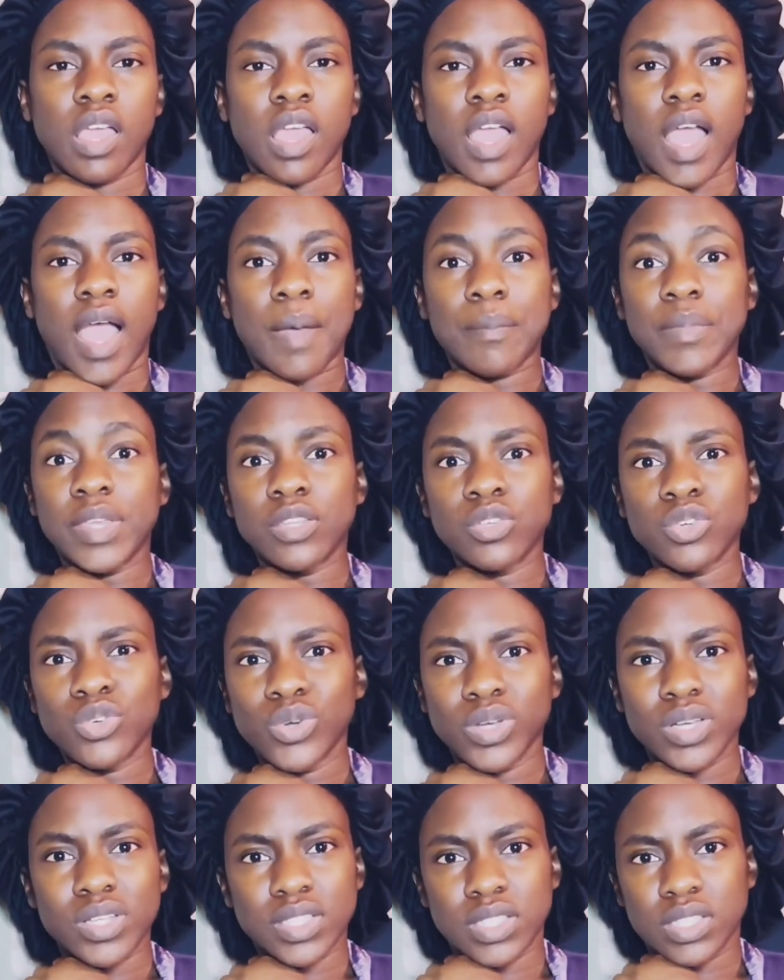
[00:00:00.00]
I mean, who
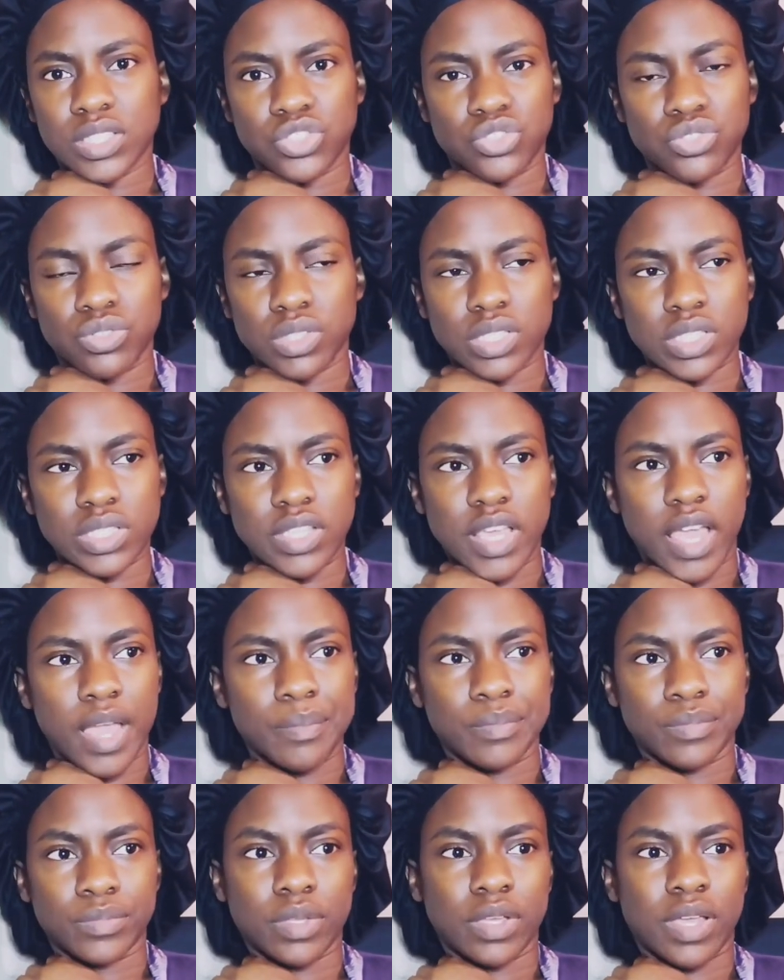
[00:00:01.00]
else during this
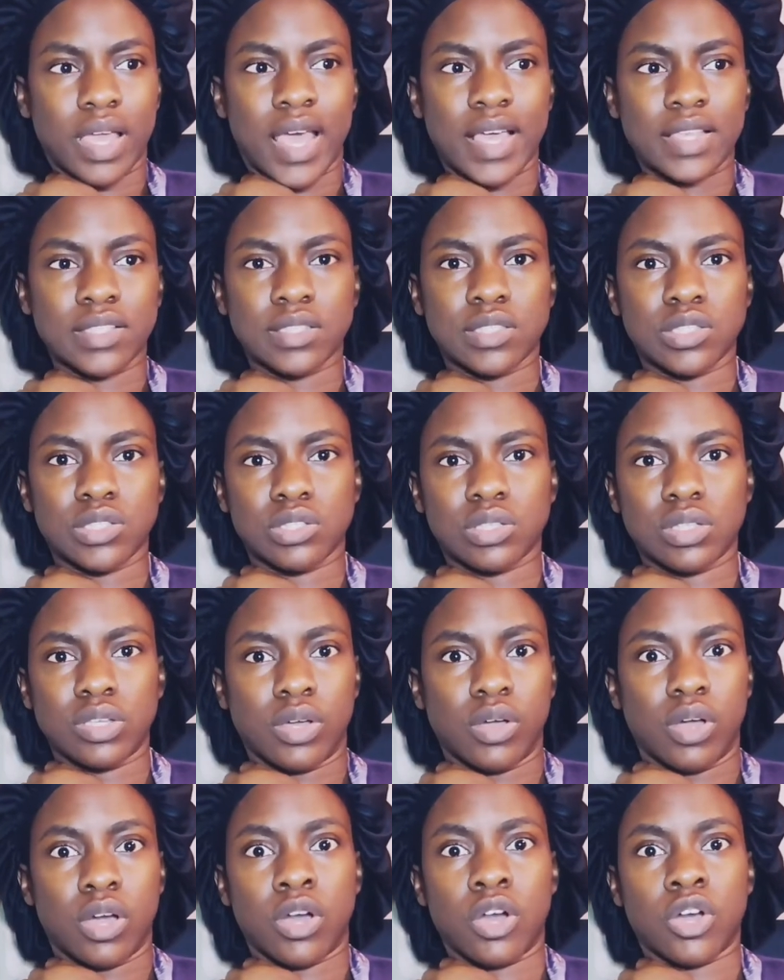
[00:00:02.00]
time has
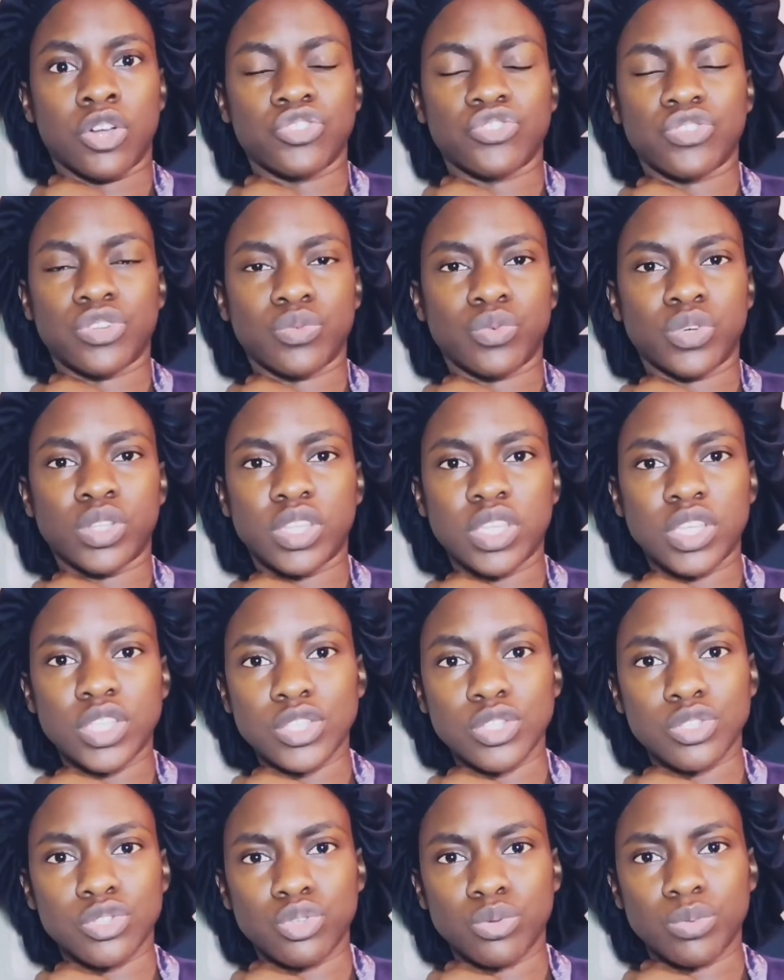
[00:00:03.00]
101 things
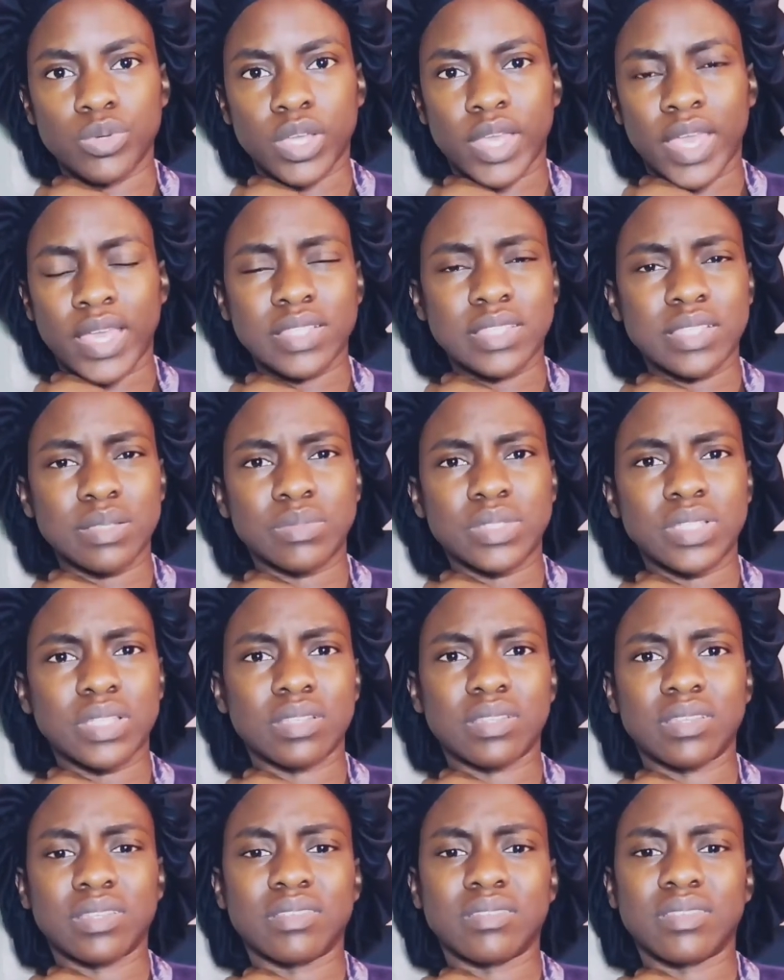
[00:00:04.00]
to do but can't seem to
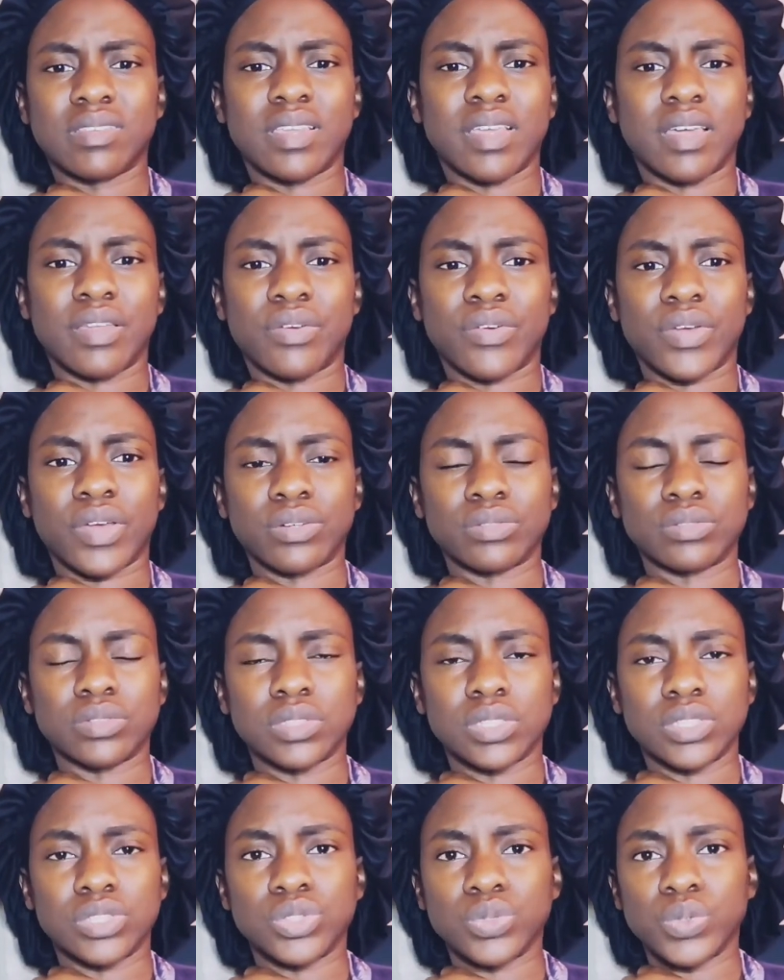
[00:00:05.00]
get around
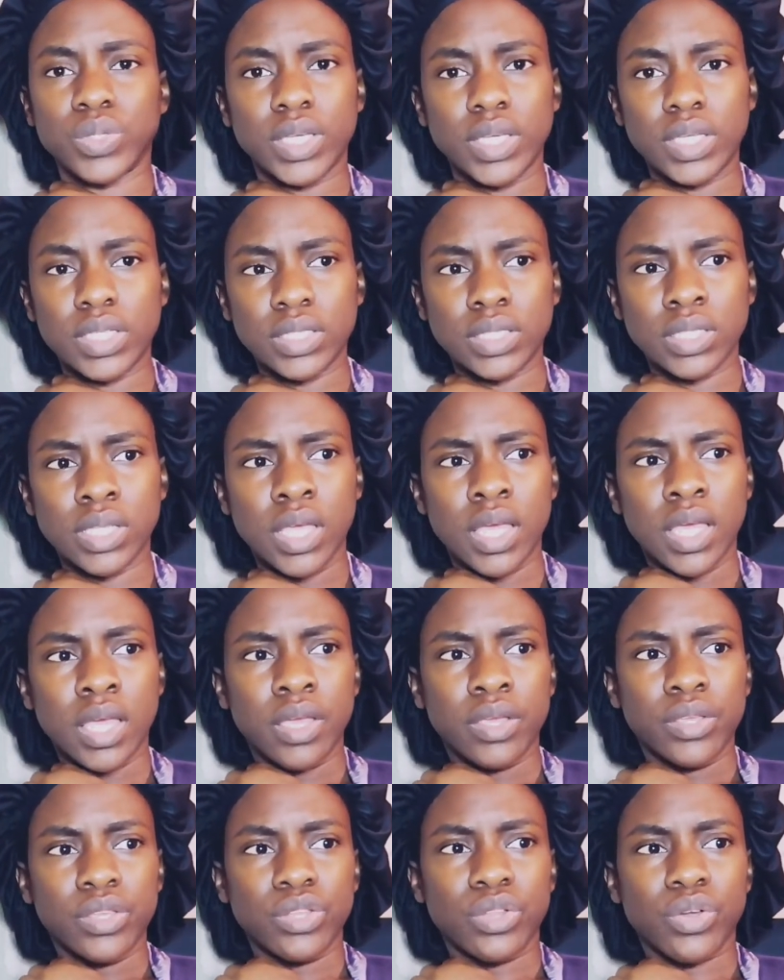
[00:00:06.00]
to doing it?
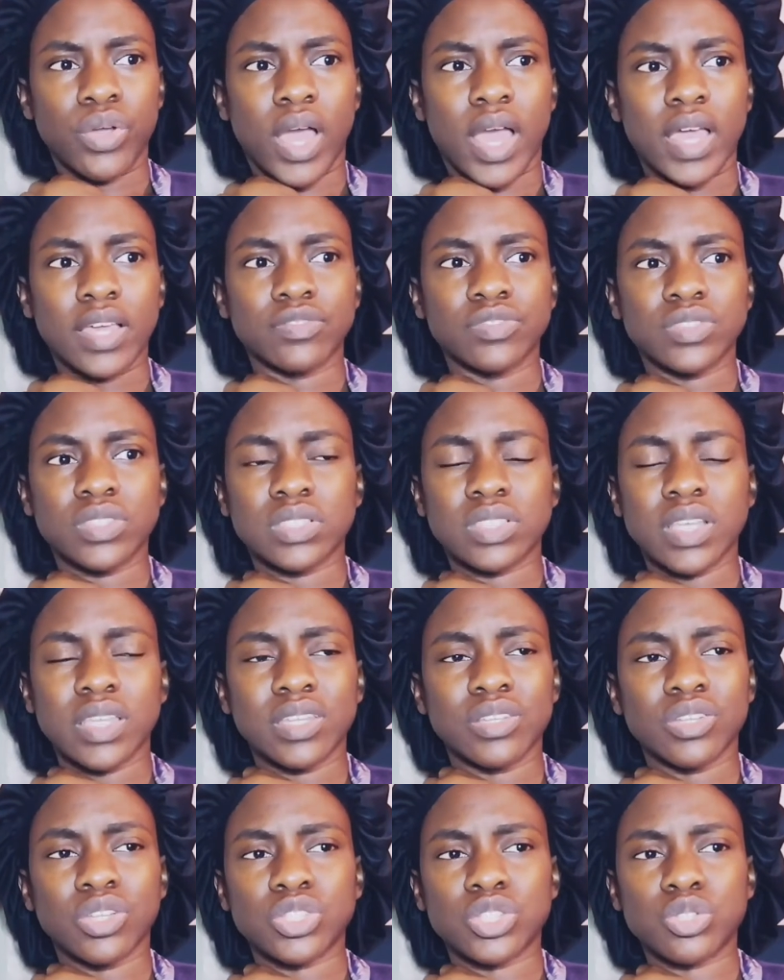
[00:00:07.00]
You know, I've
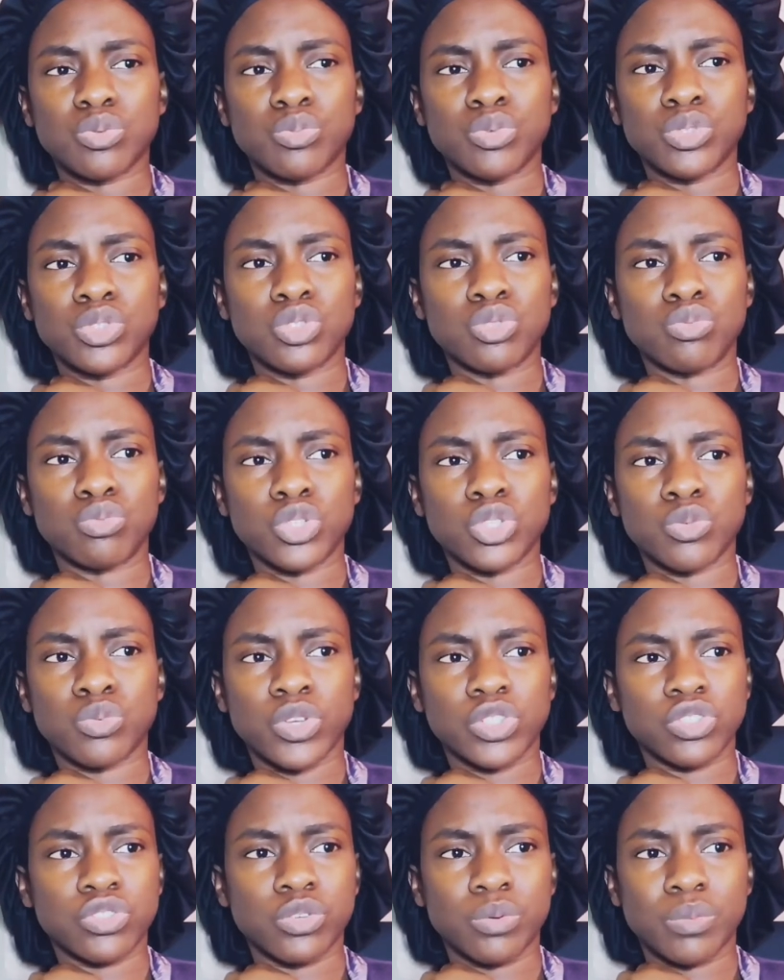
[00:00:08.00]
decided not to put too much
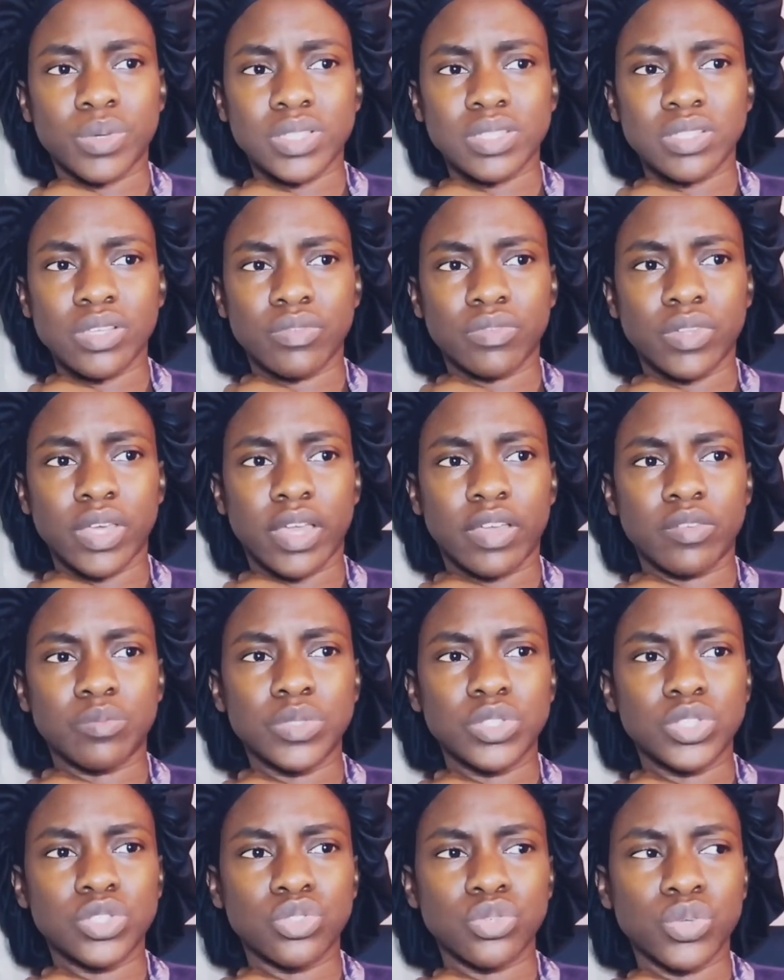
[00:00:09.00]
pressure on myself like I've
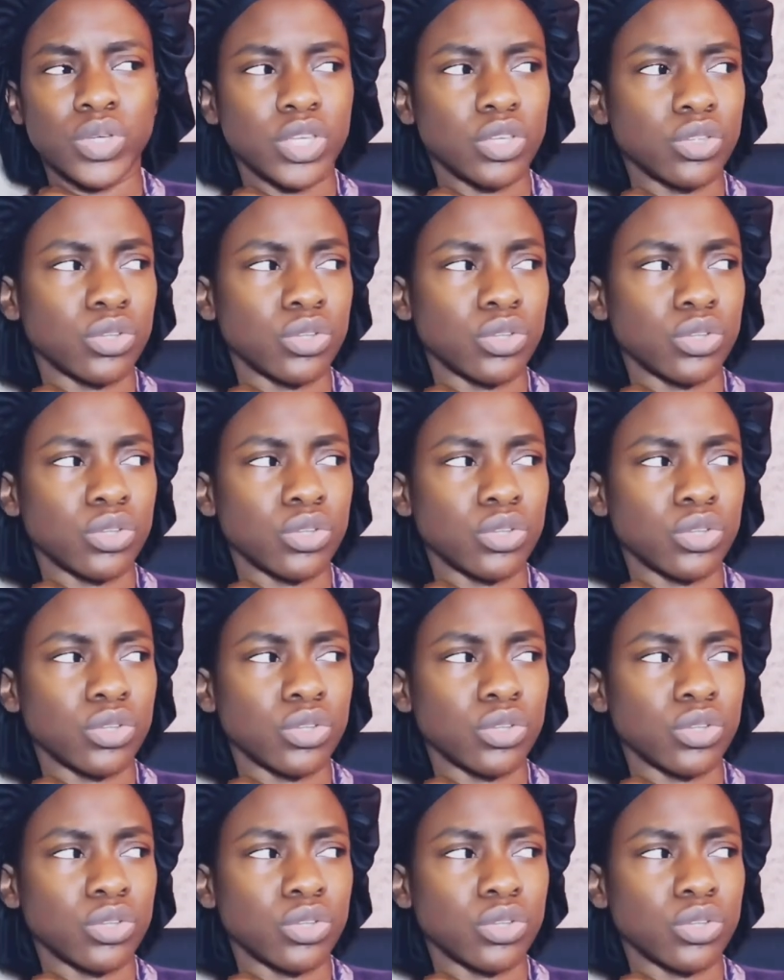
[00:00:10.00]
been doing.